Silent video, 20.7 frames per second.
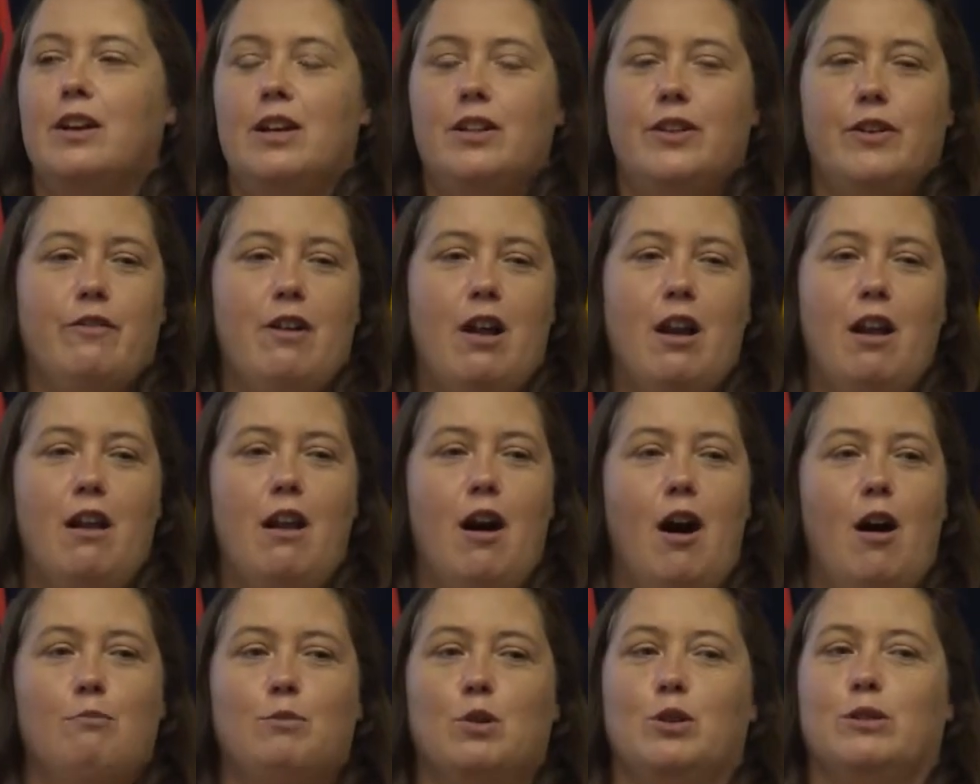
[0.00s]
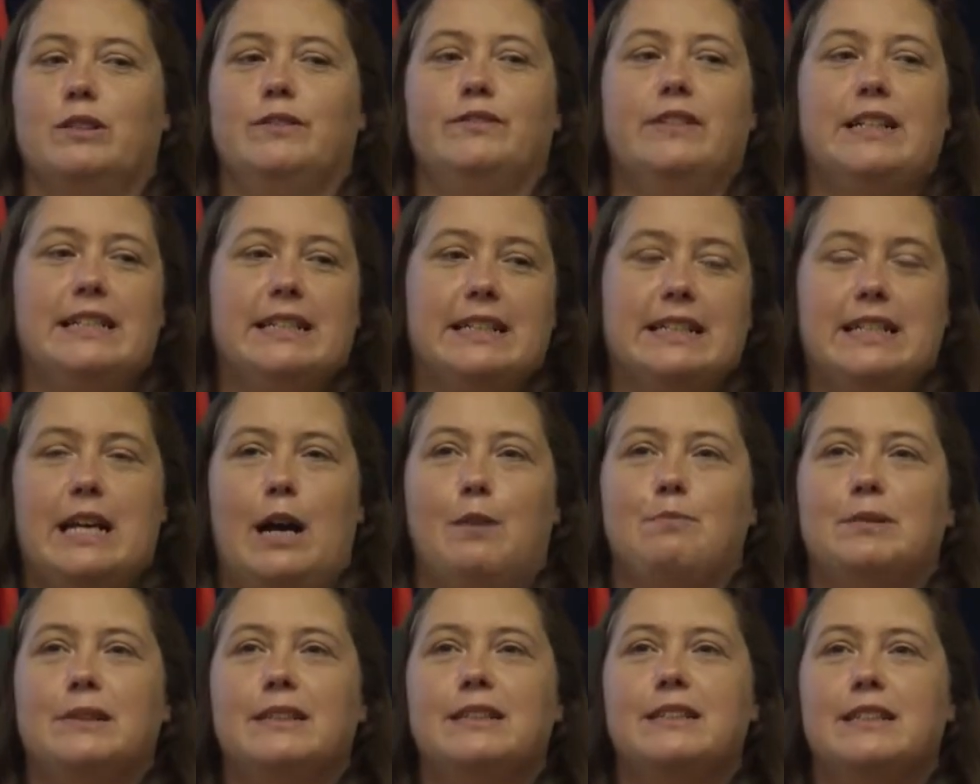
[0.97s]
There are a lot more of these
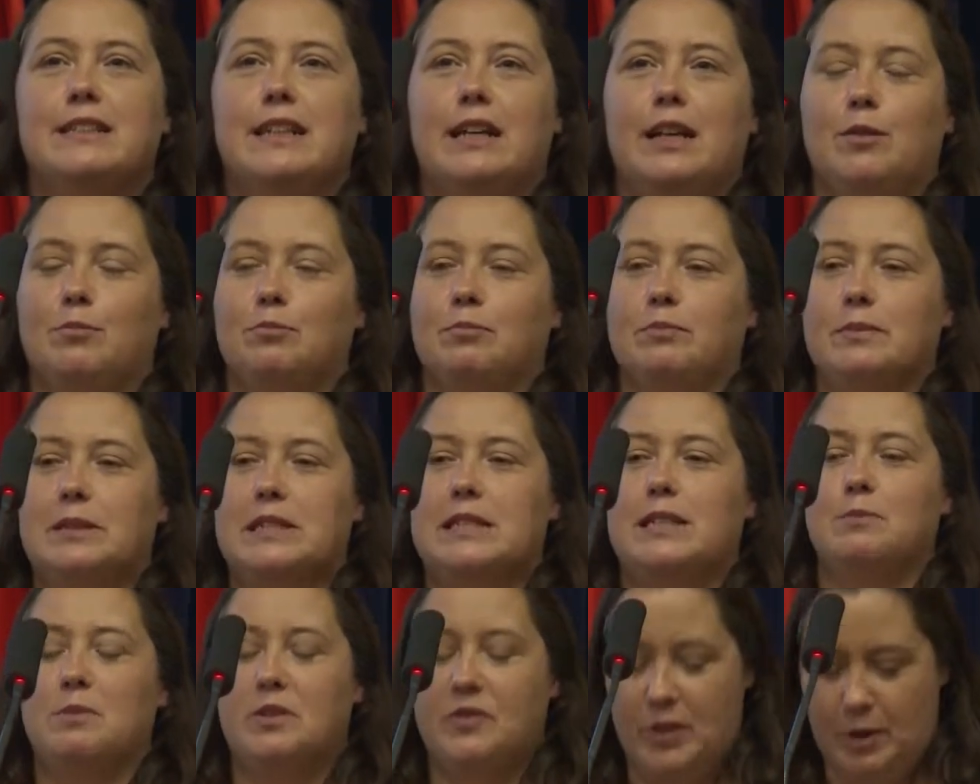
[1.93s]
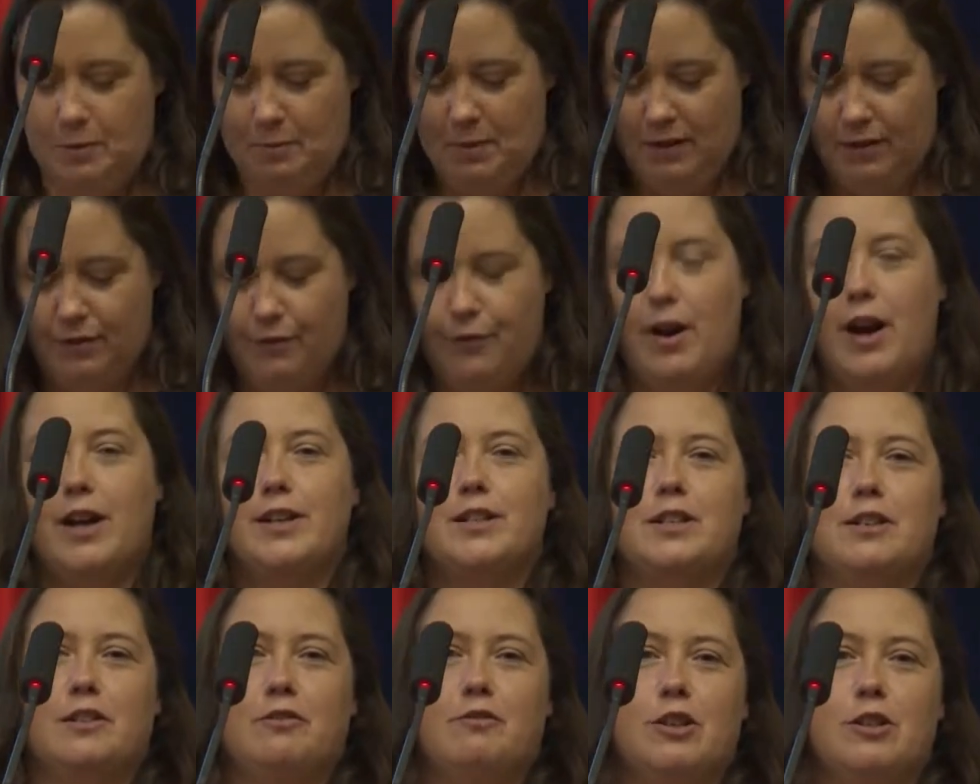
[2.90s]
examples. Some of them are far
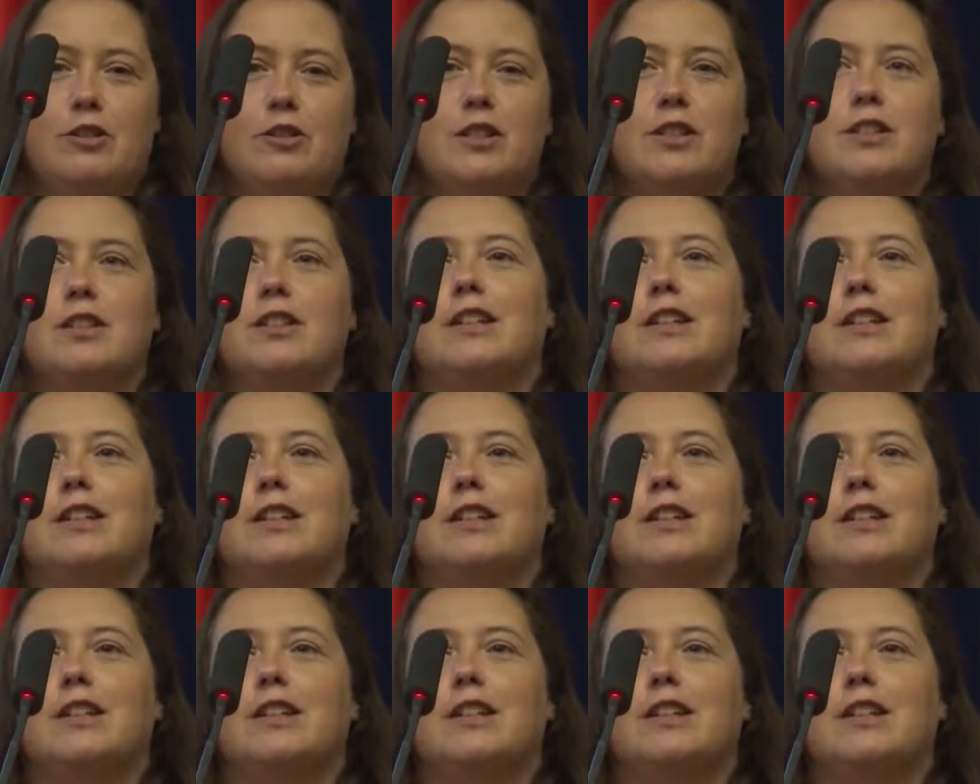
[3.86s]
too rude.